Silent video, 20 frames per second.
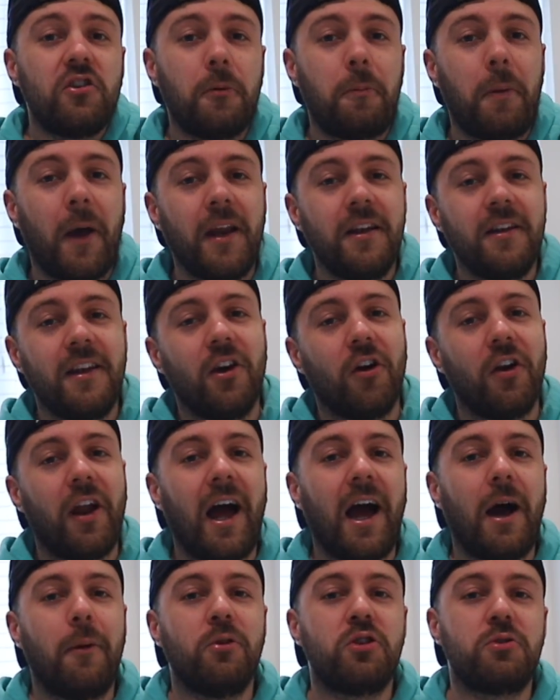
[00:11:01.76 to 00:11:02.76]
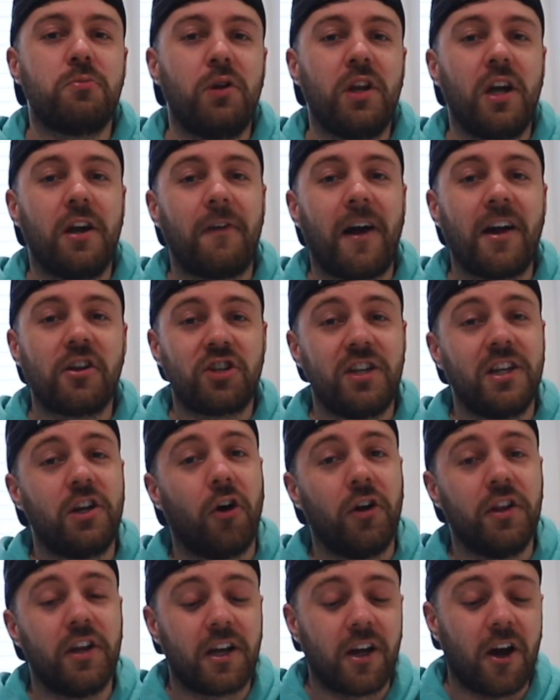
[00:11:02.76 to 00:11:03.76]
depending on how much money I've actually
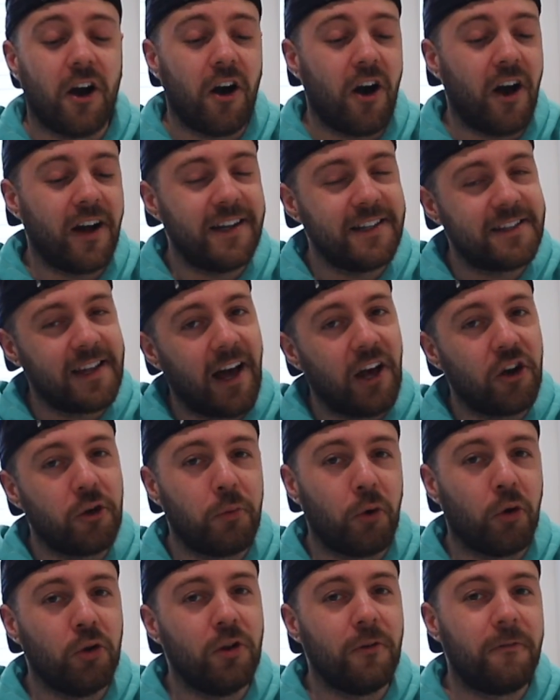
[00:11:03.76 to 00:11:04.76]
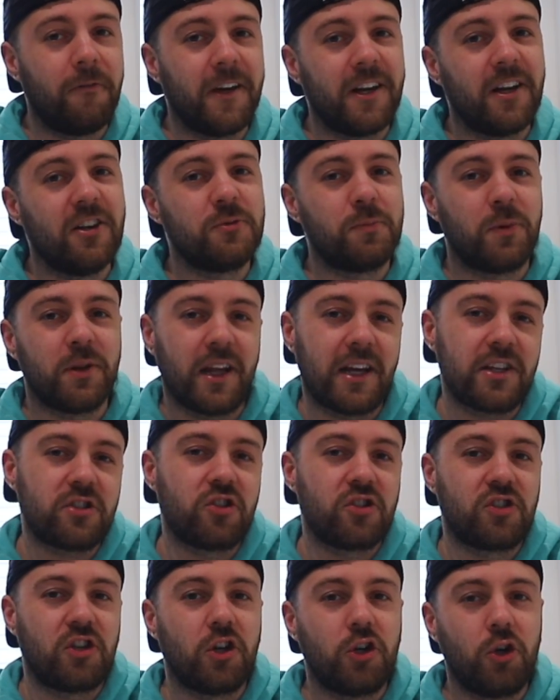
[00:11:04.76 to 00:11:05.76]
got in the car. I need to add up all the figures, but that's
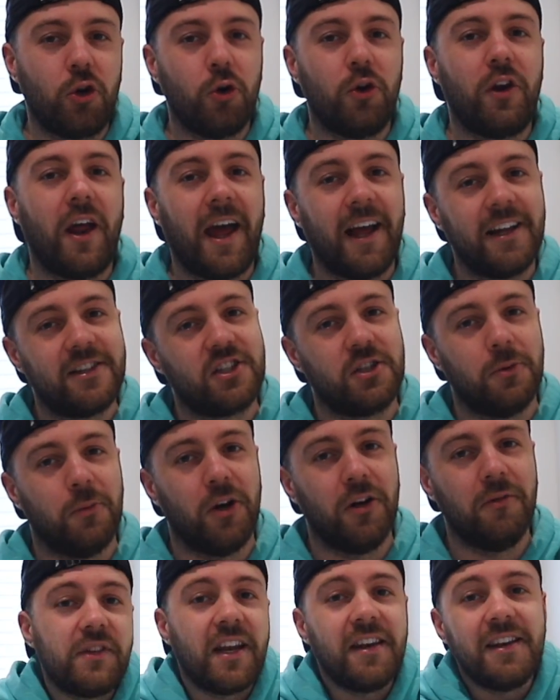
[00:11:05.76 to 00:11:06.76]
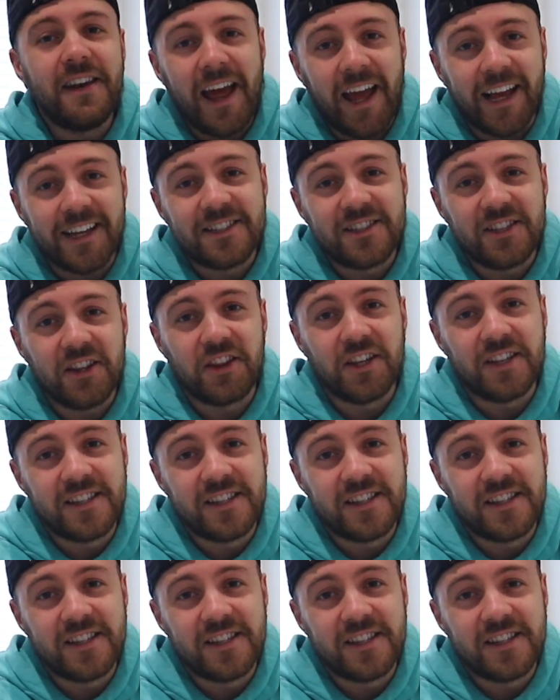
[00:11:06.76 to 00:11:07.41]
just a good estimate. Then next, the